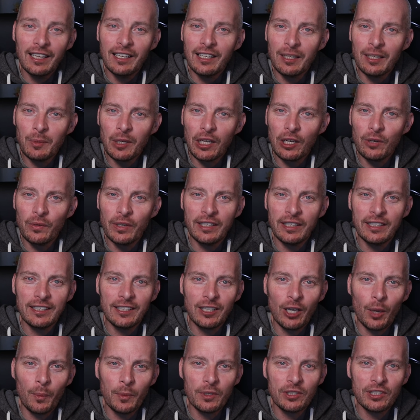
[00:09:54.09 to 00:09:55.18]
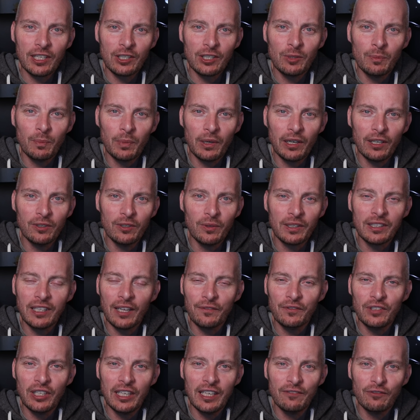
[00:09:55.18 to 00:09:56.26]
Let me know in the comment section below. I'd
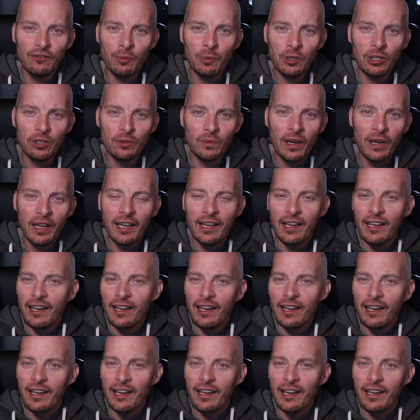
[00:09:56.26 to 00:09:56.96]
love to hear from you.